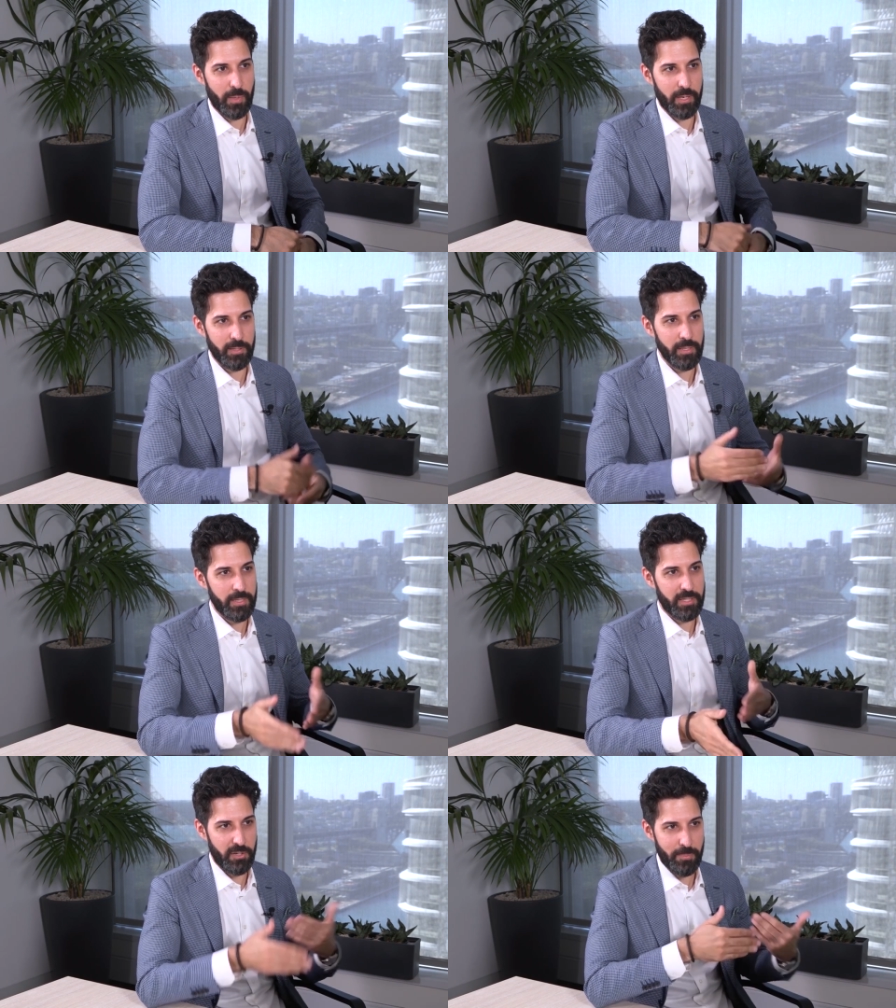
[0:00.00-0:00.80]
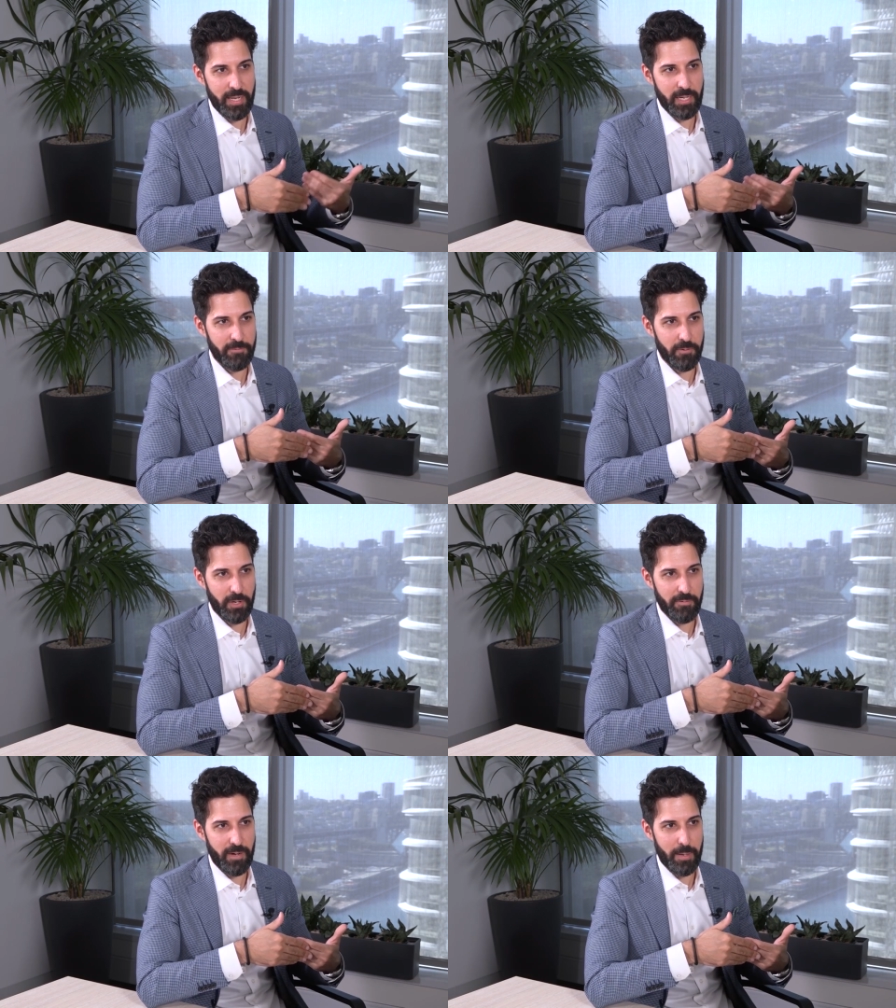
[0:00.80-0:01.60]
while the remaining
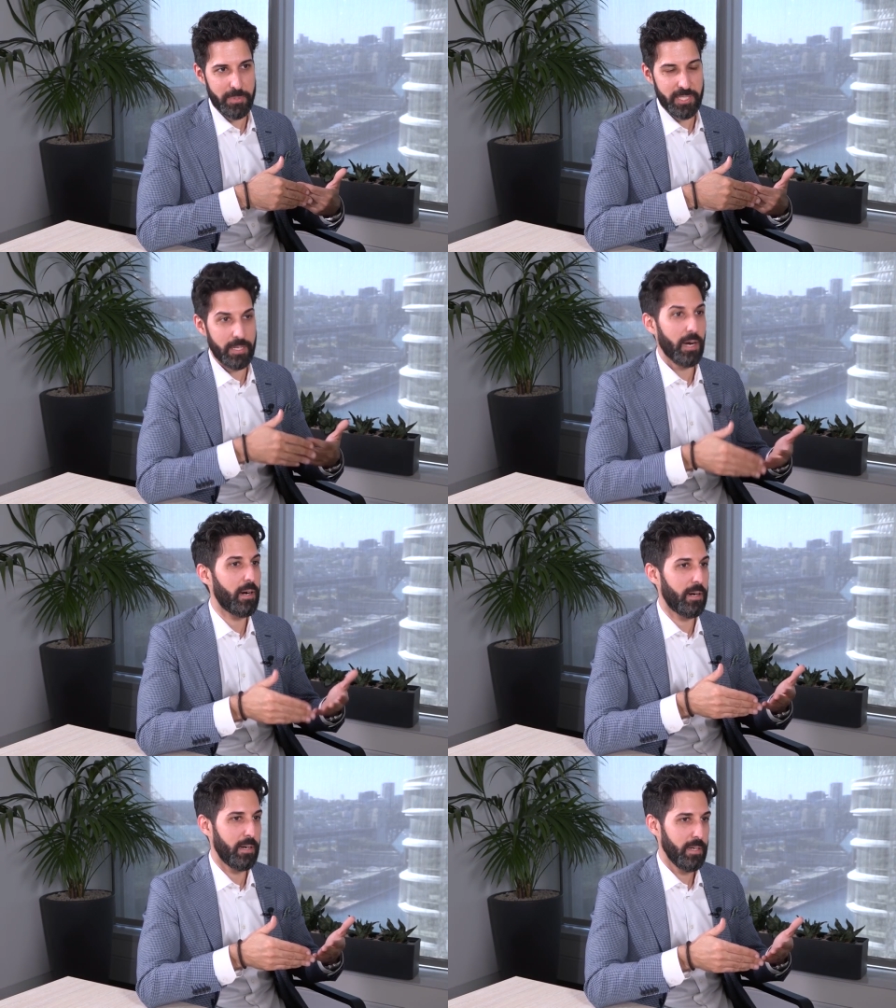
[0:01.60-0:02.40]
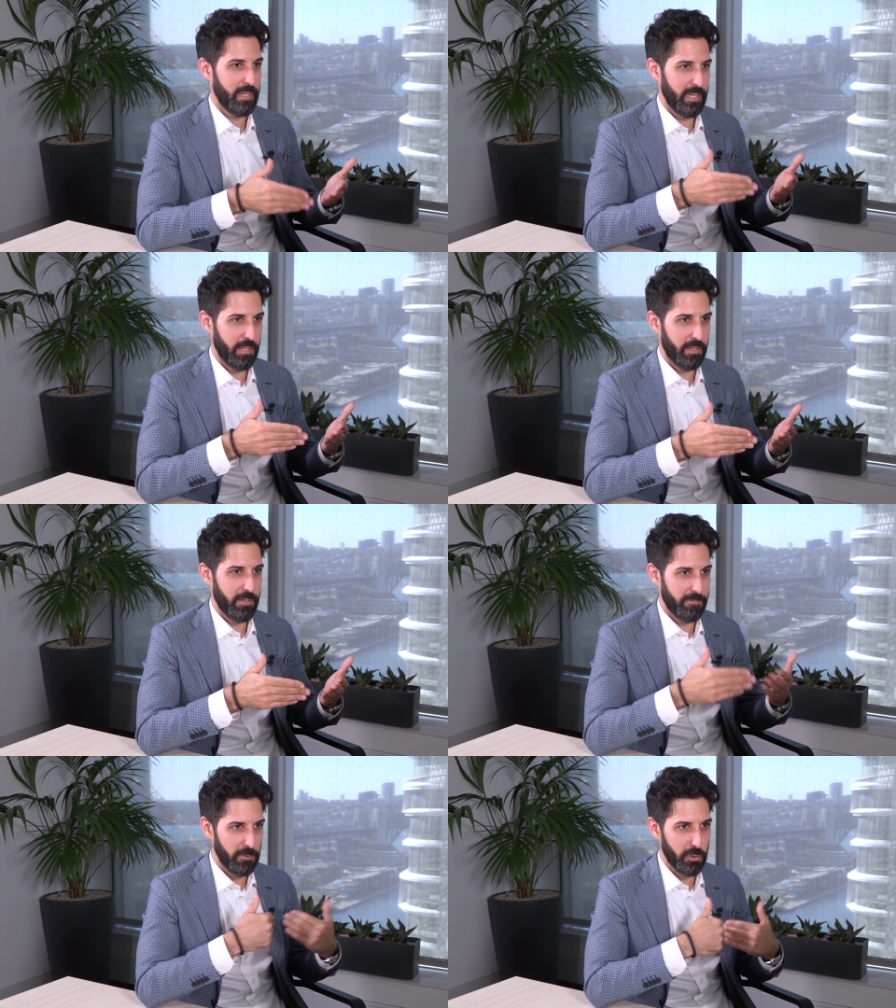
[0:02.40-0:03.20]
45% are either
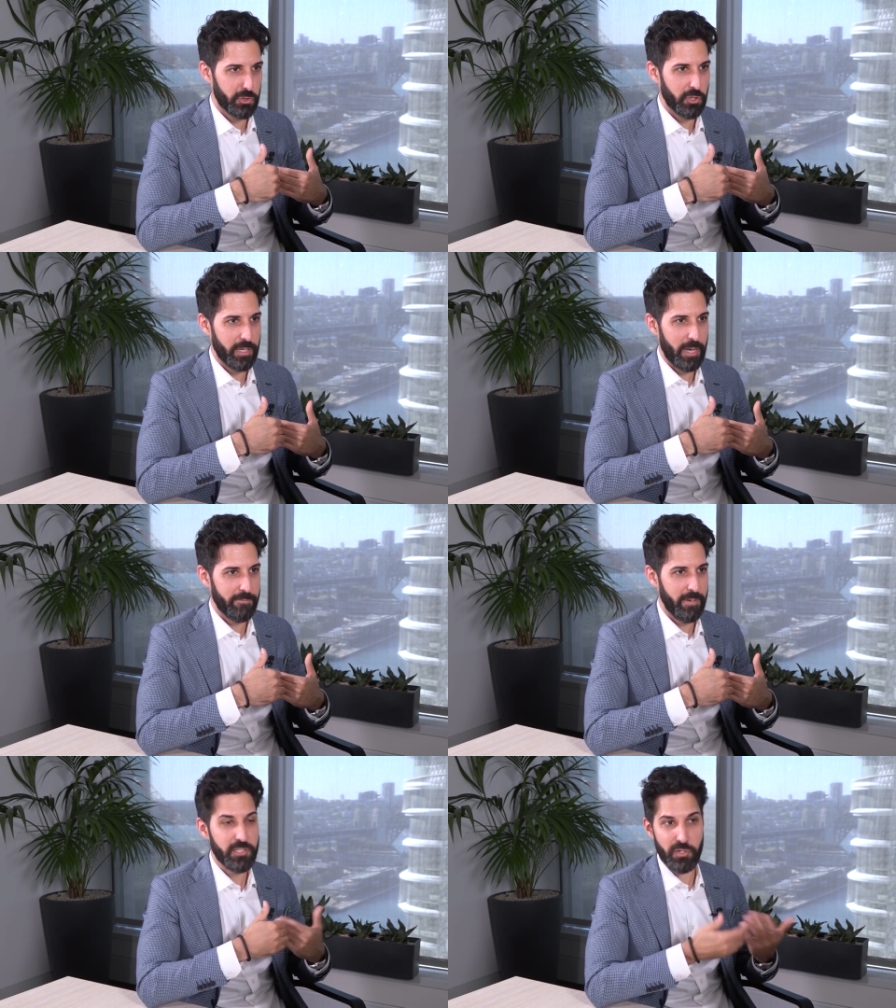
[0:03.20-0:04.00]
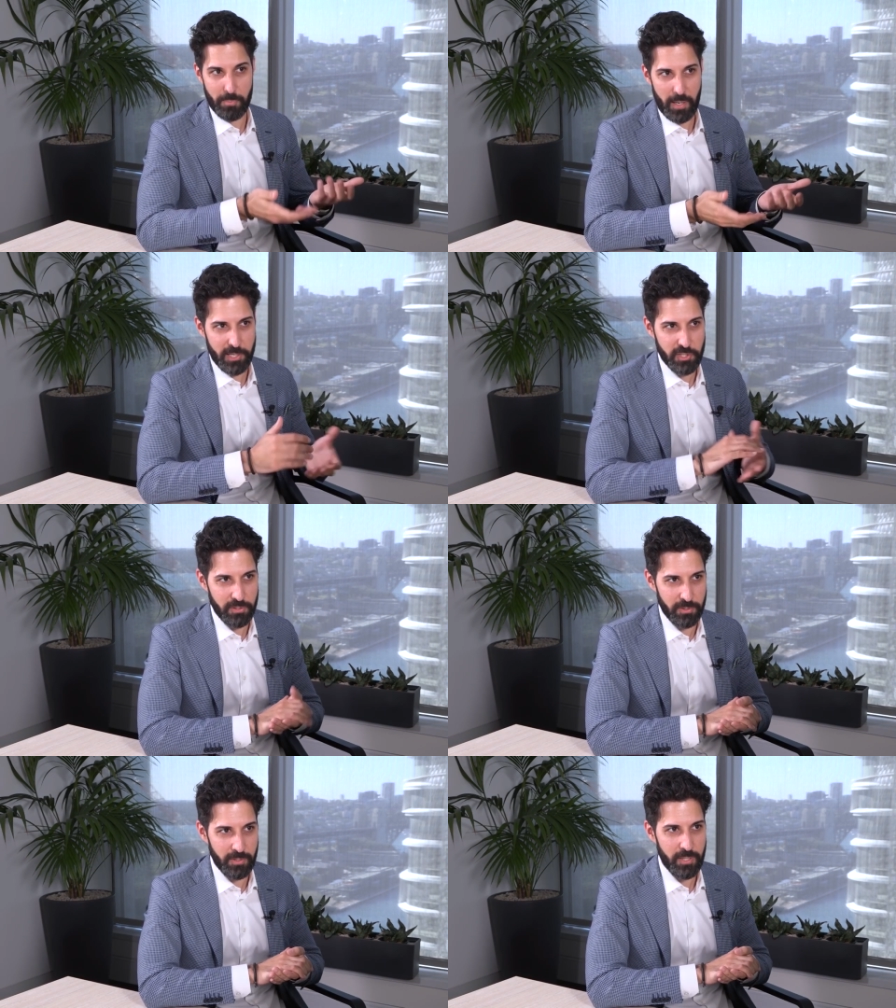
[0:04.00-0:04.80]
in full drawdown phase or
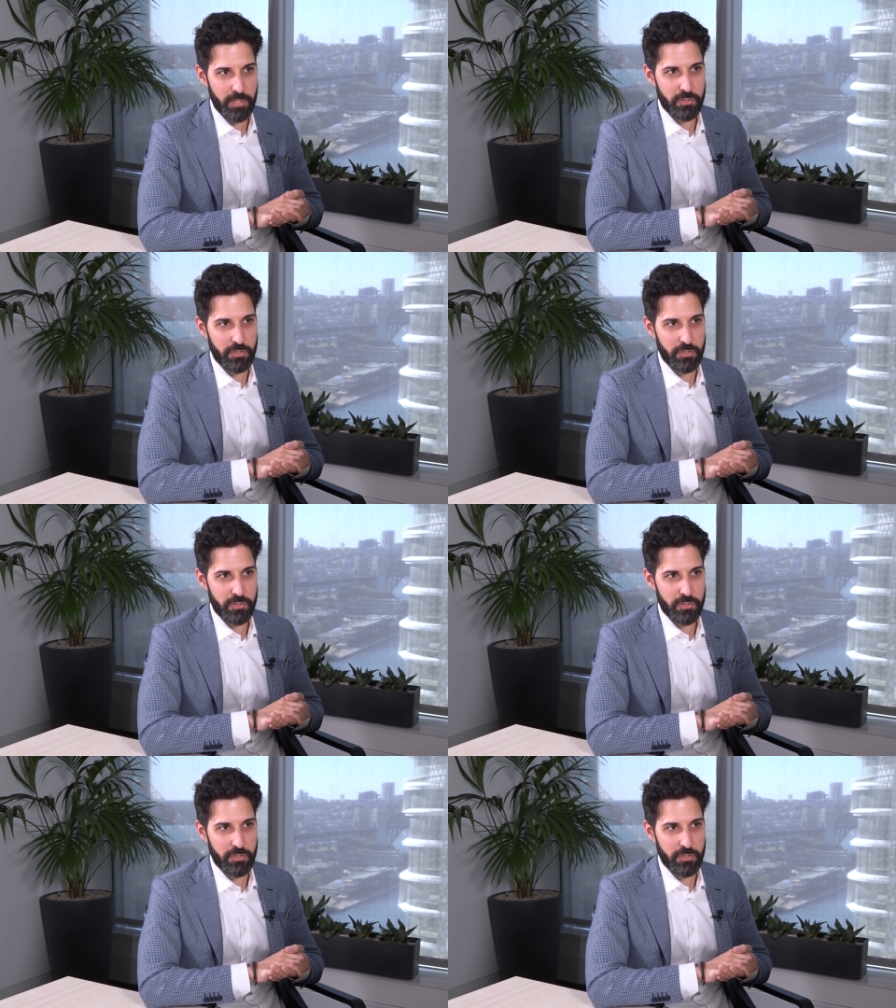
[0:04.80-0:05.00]
partial